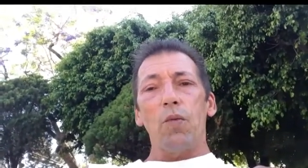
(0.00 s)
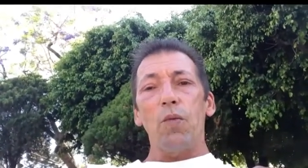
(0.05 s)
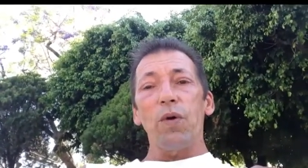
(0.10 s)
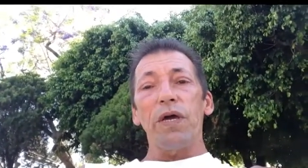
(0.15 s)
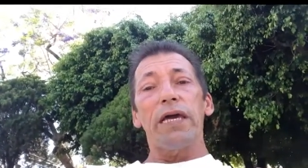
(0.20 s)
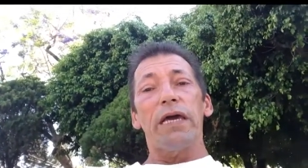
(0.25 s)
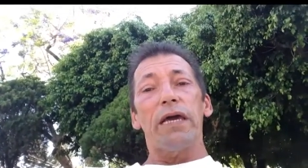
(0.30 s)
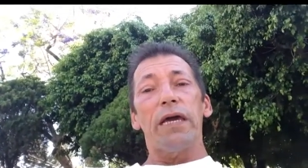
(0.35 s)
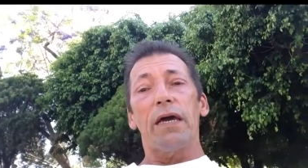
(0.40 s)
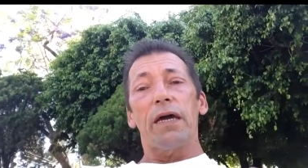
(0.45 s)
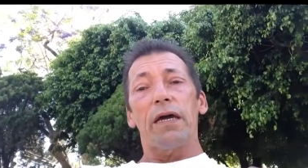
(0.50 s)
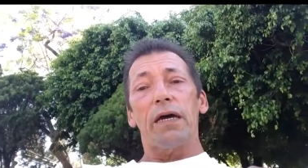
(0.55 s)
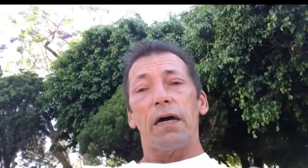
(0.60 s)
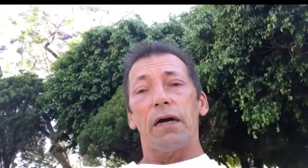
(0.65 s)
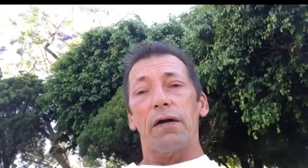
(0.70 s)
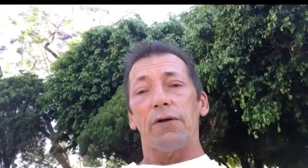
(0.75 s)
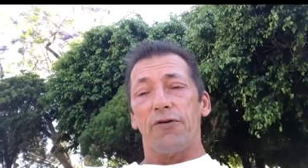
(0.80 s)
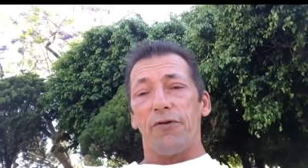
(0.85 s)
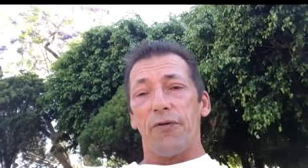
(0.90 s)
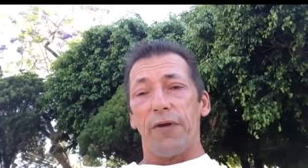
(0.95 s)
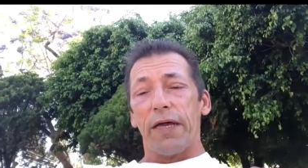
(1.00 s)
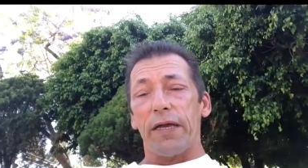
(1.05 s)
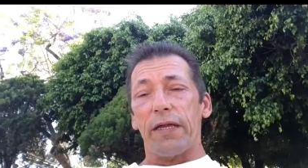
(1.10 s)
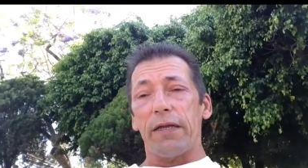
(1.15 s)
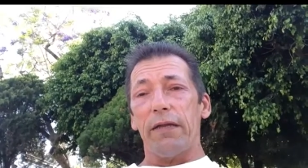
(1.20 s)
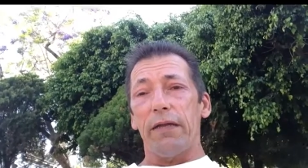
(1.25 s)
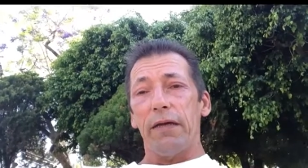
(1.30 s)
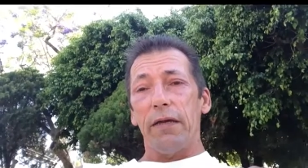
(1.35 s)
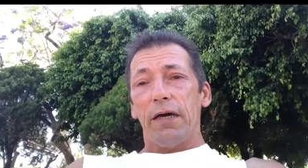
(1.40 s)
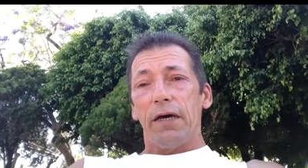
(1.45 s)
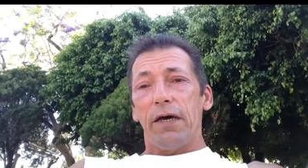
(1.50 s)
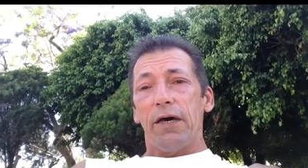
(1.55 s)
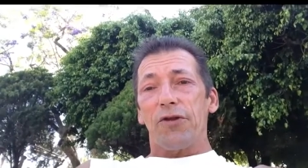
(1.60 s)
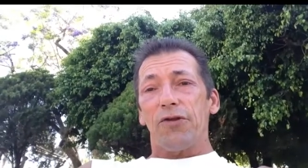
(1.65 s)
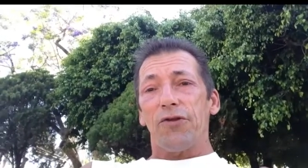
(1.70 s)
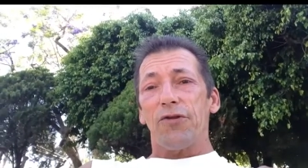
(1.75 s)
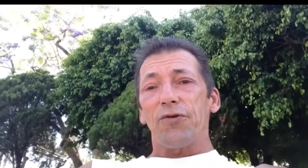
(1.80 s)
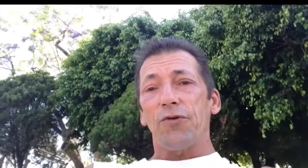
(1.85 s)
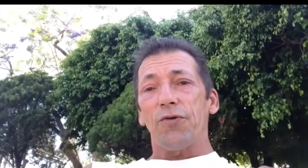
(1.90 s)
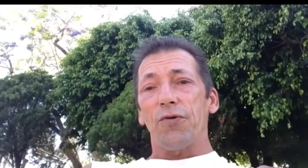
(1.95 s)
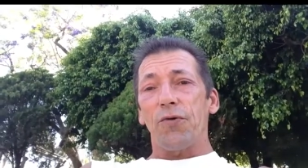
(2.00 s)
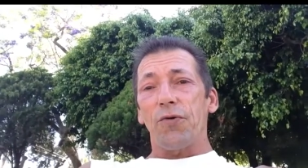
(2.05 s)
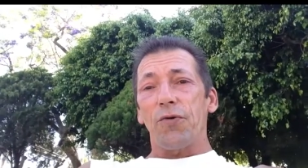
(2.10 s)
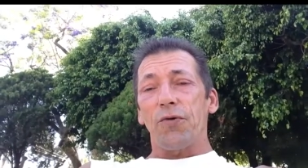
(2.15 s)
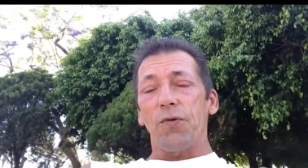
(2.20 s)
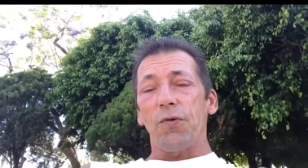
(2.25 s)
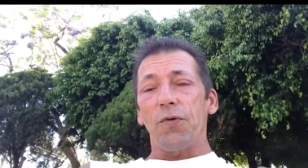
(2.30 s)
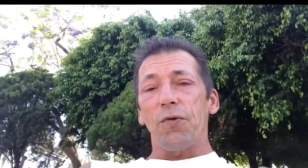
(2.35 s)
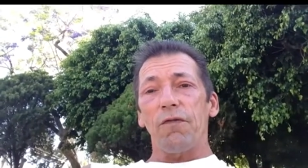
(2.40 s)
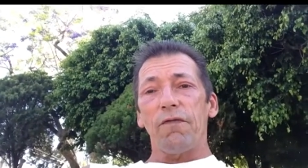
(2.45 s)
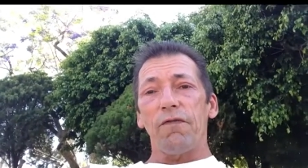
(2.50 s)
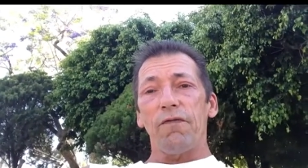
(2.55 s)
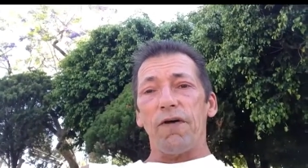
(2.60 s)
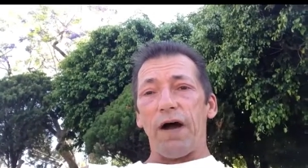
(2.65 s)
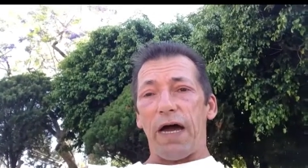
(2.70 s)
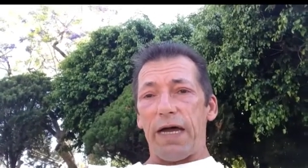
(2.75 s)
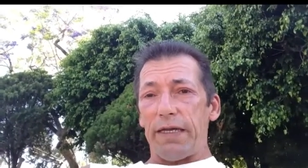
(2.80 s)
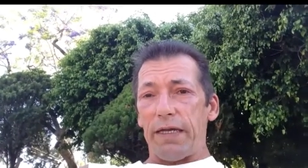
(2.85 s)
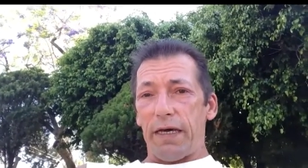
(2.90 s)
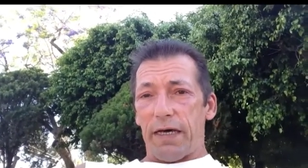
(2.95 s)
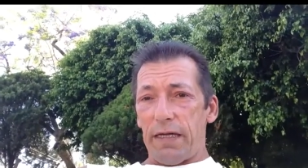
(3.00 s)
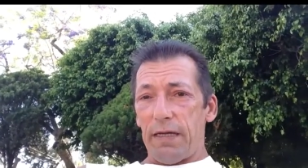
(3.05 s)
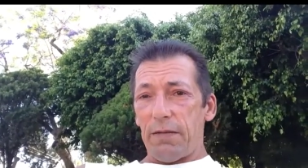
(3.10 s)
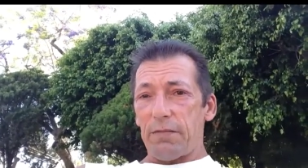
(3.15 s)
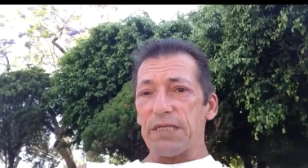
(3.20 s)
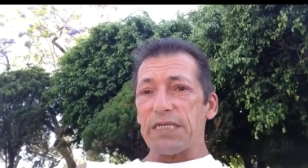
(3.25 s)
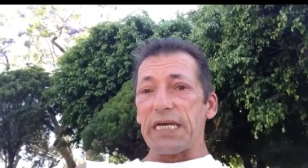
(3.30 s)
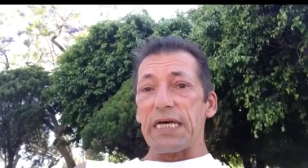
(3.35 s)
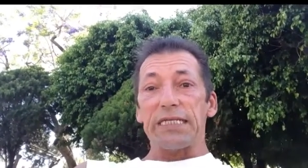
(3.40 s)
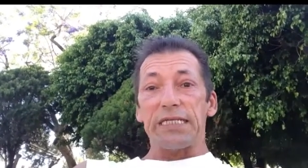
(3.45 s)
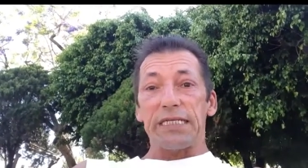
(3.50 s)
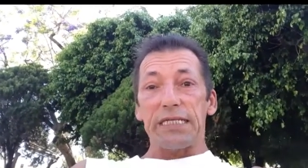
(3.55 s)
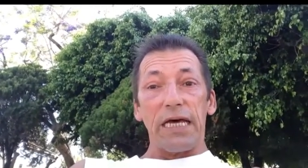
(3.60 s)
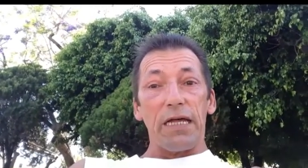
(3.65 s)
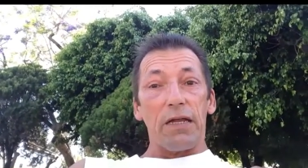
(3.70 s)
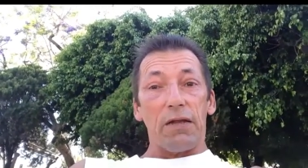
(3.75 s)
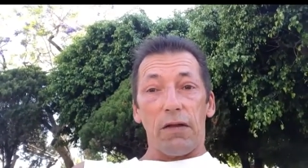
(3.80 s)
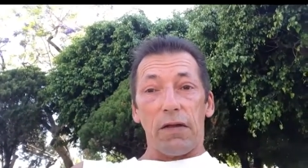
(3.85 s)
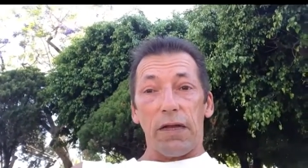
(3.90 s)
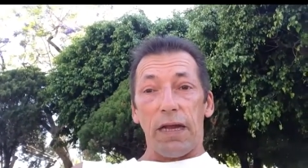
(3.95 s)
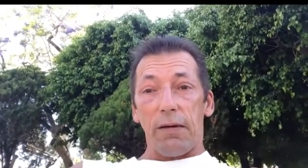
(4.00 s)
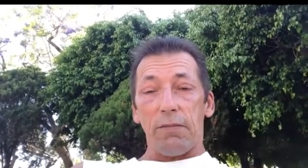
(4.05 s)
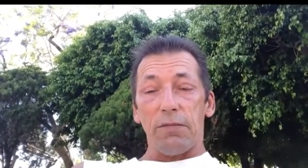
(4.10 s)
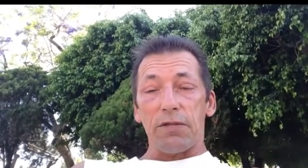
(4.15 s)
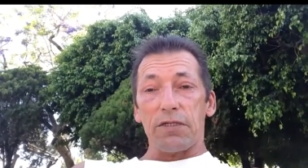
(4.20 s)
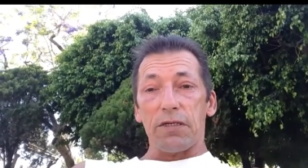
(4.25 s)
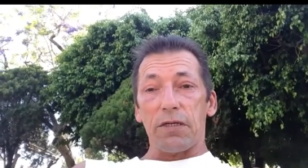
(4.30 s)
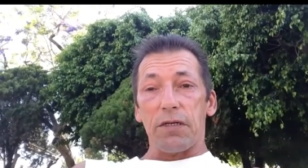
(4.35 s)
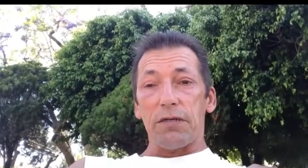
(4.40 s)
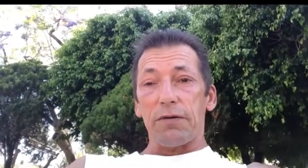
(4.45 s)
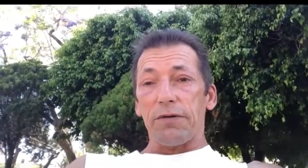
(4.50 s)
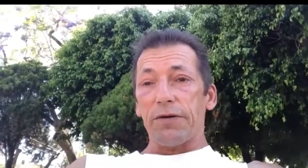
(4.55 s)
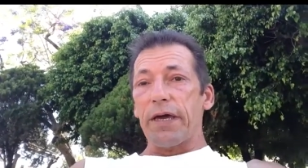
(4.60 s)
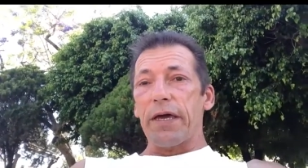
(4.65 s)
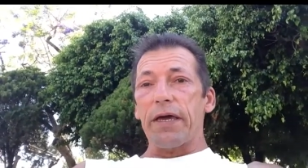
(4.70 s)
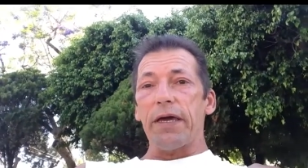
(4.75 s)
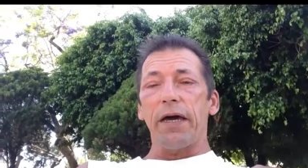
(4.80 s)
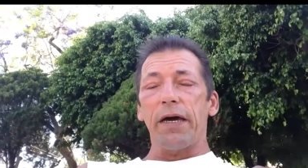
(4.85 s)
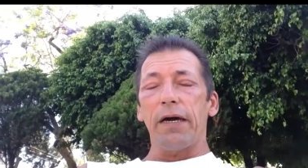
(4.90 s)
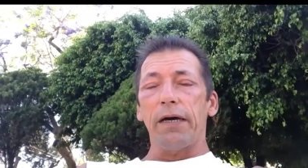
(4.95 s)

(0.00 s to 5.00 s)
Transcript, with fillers: We are trained to find items that sell on Amazon, okay?